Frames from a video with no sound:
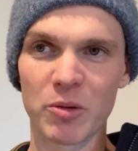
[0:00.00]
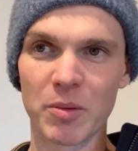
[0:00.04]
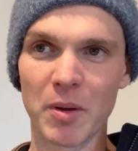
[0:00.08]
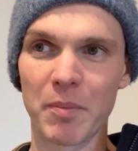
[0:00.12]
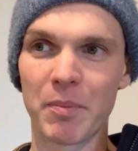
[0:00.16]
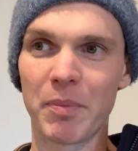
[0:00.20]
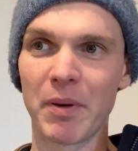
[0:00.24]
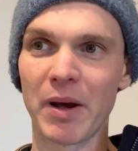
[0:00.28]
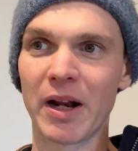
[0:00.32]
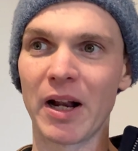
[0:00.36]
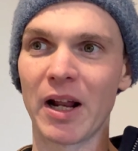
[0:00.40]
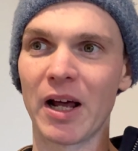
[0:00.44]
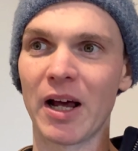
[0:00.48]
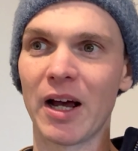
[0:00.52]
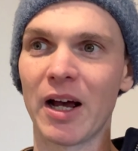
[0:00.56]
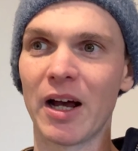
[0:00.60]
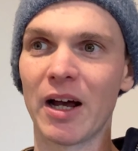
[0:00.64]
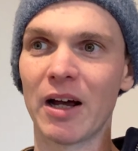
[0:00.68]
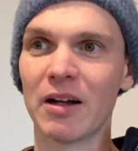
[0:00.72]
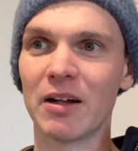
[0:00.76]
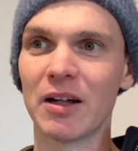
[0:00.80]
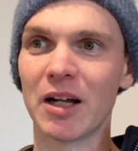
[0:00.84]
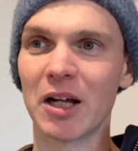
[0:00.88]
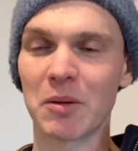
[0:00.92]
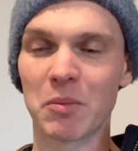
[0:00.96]
a bit
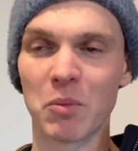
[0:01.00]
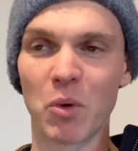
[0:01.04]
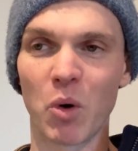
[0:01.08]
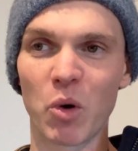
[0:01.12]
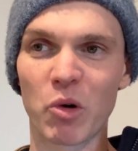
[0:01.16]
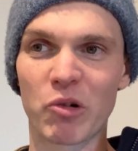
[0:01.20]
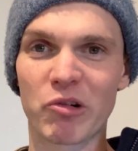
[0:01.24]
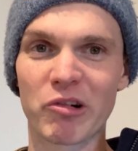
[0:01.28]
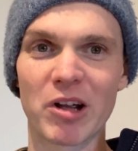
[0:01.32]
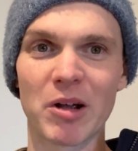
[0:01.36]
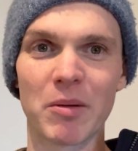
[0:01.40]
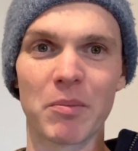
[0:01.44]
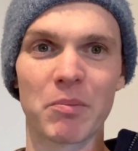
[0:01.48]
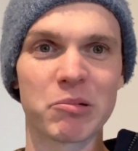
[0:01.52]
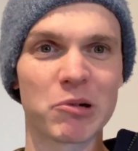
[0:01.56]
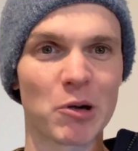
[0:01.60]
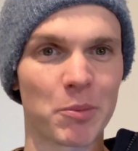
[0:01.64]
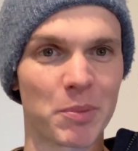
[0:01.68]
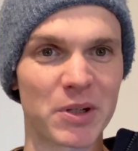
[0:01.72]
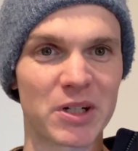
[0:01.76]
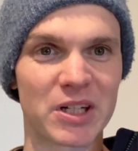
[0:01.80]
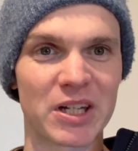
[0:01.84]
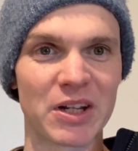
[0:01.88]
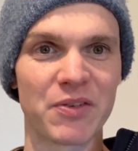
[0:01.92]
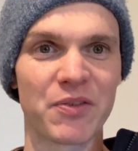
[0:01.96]
better, had more grip,
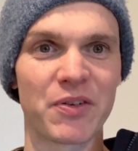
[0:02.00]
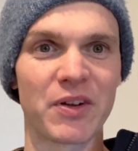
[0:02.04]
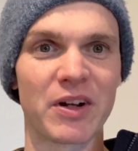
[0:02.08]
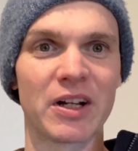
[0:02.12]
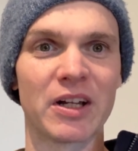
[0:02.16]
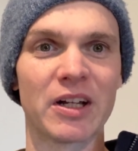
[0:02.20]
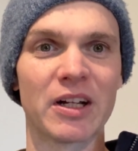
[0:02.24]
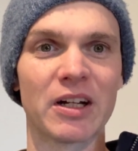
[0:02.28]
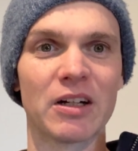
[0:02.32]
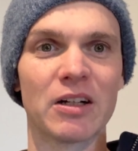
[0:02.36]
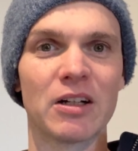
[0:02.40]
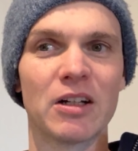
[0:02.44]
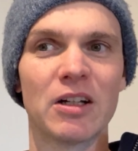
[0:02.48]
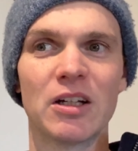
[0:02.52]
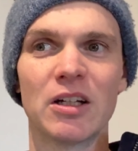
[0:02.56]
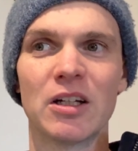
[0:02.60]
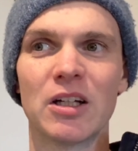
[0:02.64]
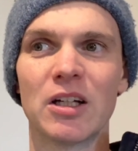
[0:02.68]
proper diff in it,